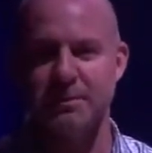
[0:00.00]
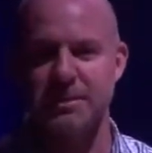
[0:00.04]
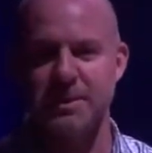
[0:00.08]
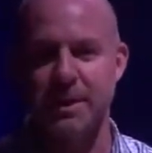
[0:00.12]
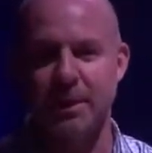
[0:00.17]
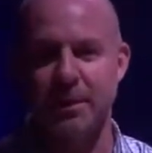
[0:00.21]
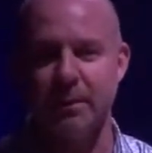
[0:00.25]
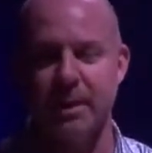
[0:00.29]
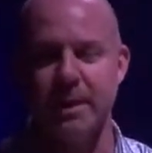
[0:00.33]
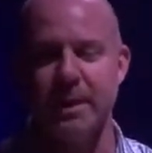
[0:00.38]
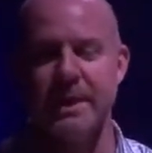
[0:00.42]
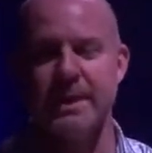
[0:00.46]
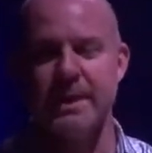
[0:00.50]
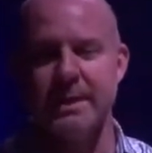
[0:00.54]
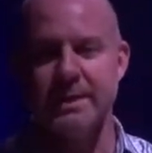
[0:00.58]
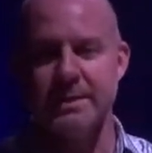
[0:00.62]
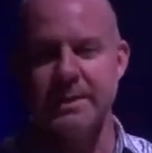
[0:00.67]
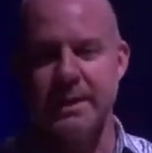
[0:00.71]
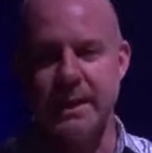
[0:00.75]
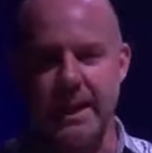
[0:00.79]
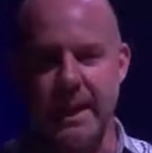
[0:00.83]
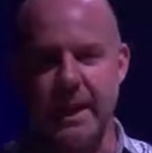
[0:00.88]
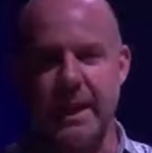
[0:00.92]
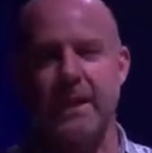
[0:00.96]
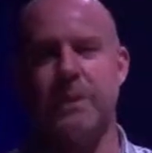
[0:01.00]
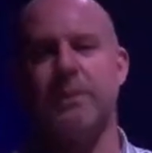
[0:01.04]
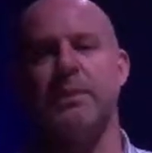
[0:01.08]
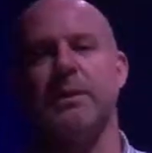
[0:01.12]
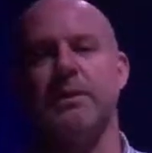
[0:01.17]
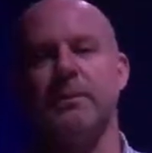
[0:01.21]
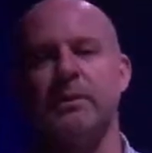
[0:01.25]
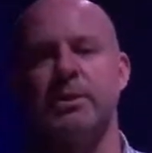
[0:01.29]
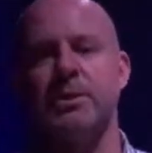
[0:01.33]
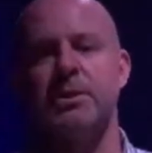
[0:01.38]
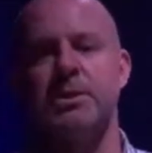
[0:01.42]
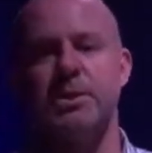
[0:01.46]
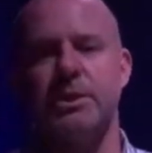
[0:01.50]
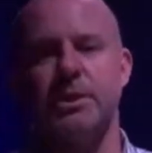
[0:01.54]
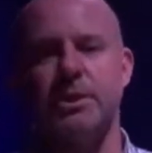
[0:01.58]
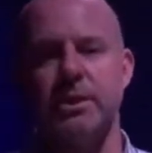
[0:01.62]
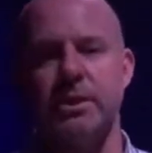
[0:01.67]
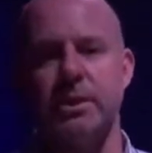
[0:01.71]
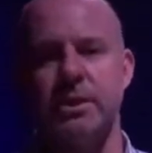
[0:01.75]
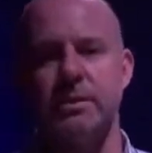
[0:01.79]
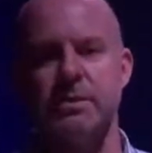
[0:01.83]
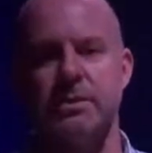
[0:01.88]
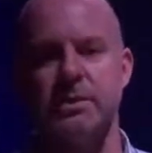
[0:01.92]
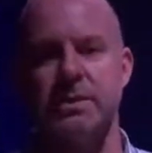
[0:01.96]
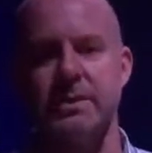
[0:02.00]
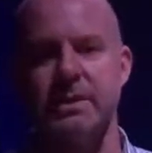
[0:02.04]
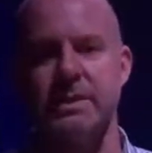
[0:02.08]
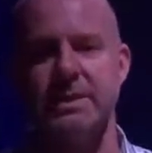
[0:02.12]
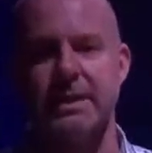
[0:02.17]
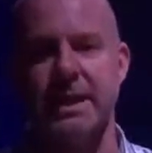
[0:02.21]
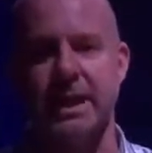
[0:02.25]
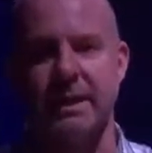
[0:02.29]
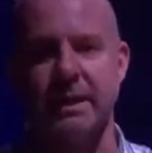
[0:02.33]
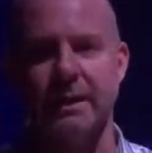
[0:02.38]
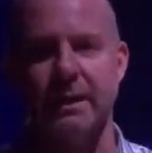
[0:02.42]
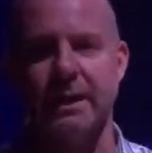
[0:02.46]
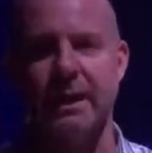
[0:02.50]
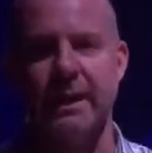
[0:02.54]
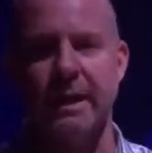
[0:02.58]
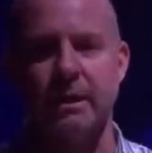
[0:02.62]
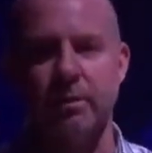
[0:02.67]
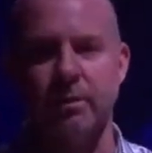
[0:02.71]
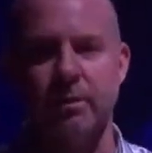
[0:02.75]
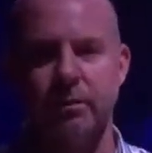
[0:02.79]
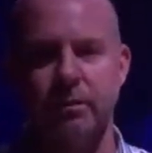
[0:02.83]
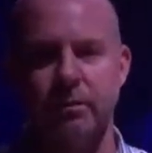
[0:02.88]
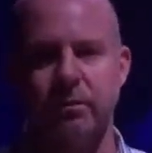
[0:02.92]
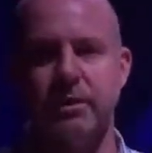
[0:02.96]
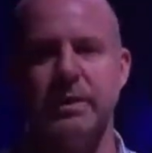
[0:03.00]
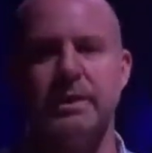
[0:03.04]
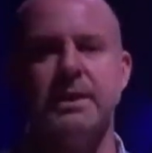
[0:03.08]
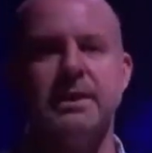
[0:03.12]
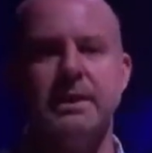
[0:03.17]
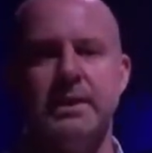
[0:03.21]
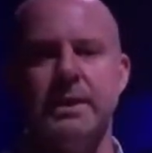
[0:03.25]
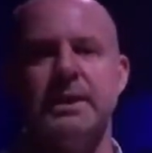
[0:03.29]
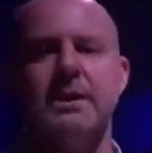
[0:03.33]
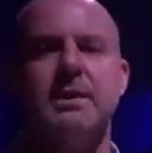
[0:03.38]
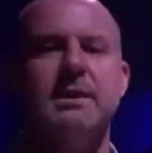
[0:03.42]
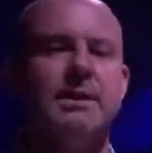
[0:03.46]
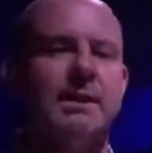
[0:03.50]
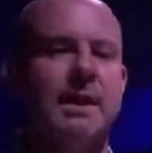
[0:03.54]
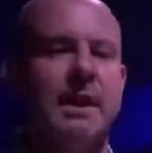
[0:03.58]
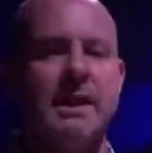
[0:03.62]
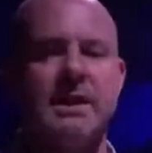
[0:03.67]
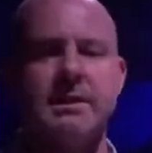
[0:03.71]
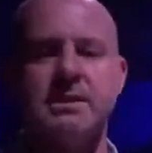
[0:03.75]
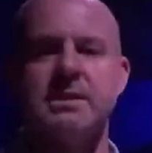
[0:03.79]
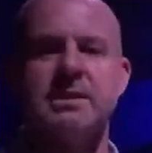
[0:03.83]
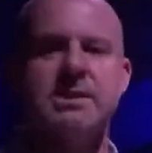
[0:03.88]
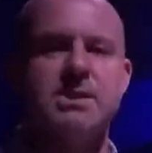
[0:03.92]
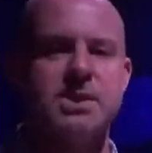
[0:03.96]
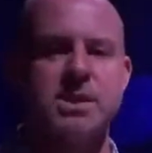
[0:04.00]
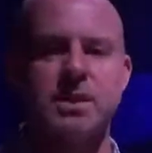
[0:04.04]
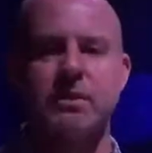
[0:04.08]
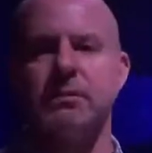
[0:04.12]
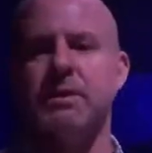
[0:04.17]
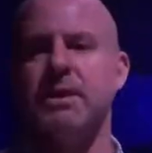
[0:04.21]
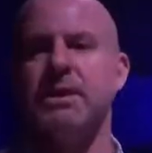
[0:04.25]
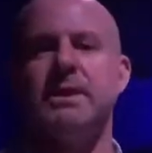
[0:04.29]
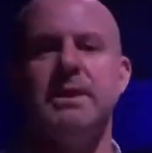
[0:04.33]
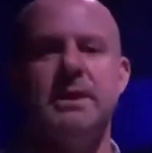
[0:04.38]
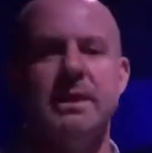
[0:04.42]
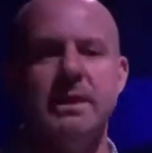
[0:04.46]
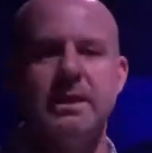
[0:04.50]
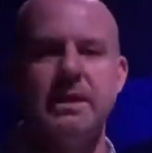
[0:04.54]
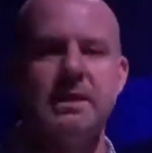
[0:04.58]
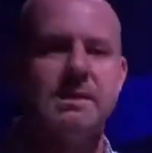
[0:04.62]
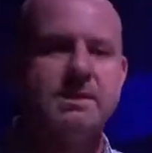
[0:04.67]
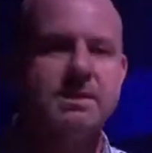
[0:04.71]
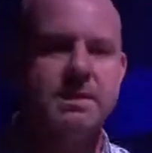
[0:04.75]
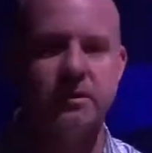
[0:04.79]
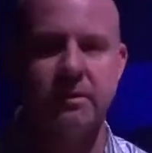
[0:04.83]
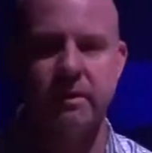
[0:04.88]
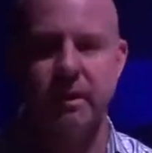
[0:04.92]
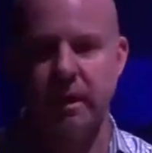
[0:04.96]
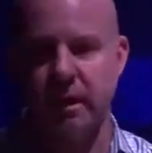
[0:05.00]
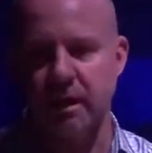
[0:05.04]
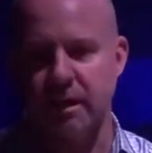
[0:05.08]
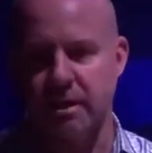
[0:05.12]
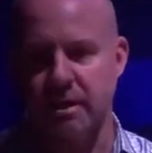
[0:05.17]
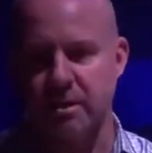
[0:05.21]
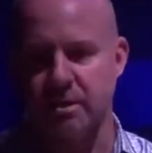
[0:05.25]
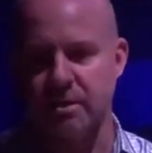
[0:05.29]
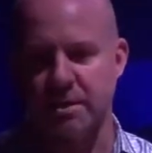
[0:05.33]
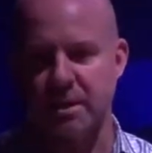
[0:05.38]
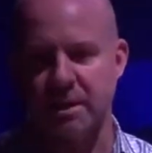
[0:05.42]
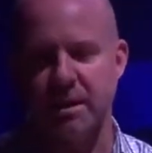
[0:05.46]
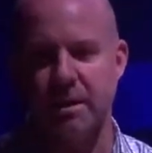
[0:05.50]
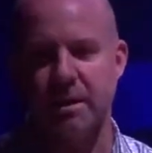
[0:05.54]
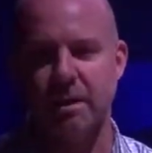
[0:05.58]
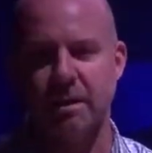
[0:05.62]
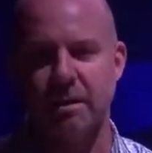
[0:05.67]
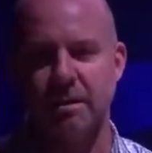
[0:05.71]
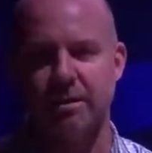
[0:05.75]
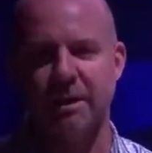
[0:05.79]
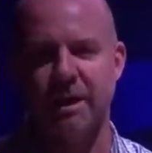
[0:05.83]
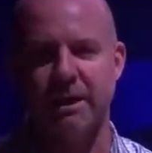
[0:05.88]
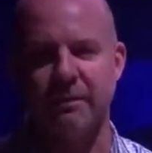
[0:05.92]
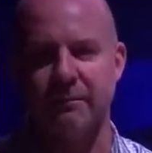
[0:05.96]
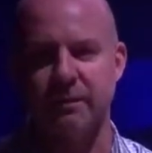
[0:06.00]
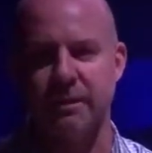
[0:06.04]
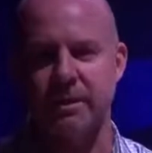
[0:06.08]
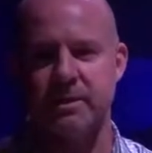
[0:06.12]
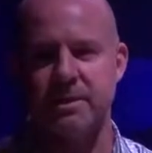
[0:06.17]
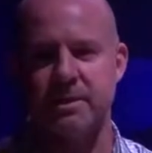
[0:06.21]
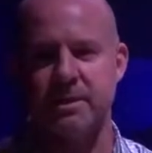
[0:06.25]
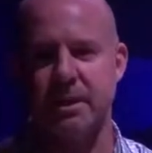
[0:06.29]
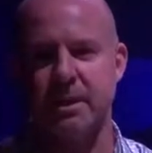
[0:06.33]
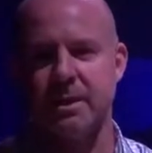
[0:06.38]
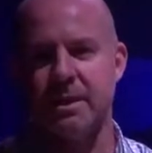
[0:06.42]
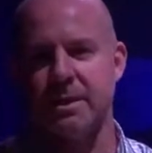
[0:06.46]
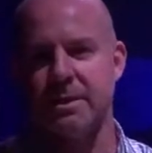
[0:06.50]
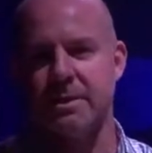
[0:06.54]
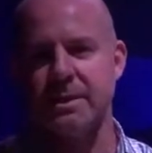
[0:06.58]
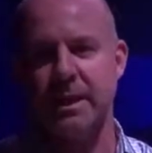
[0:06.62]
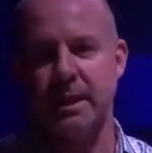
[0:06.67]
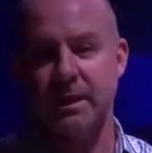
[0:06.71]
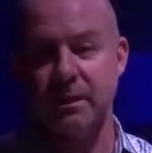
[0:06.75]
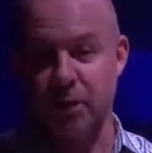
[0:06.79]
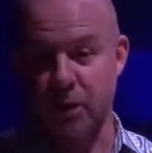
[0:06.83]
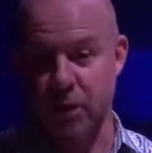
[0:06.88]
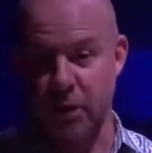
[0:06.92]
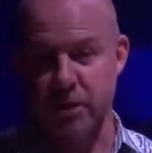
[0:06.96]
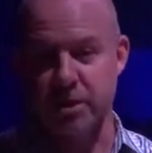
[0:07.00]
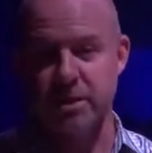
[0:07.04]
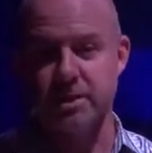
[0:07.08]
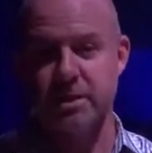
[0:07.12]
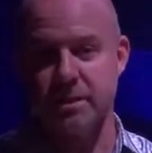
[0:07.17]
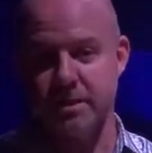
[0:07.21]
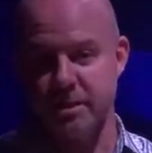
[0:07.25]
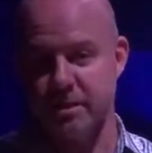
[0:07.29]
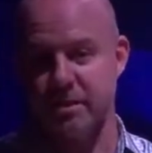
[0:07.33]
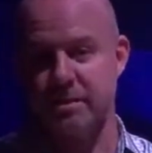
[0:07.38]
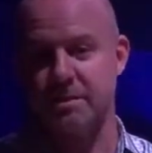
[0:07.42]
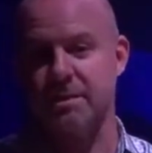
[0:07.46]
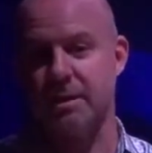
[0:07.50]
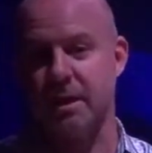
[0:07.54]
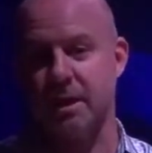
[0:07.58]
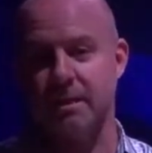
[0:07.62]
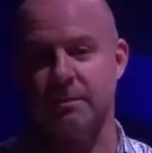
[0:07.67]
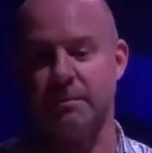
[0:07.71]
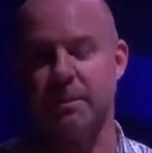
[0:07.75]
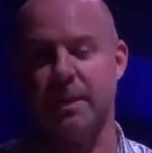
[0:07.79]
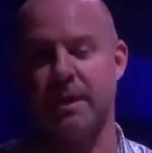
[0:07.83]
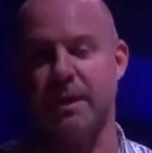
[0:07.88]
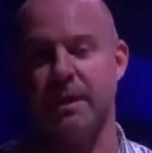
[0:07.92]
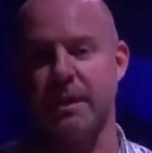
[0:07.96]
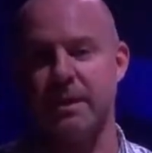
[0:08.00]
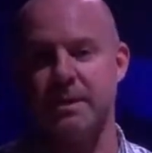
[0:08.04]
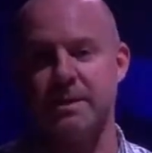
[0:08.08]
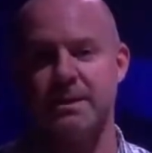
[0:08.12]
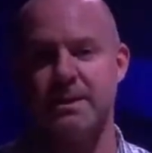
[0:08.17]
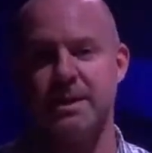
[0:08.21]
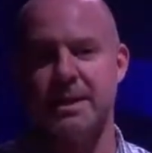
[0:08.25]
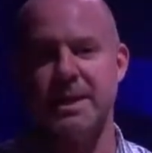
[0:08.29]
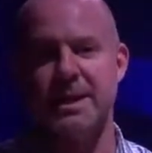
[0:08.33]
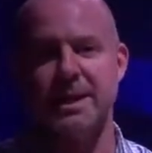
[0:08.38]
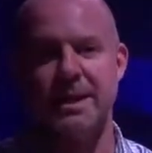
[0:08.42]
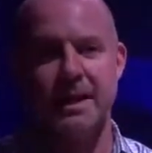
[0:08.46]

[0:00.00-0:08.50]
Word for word: So today what I'm going to show you is exactly how 3D, glassless 3D is created using holographics technology designed by us.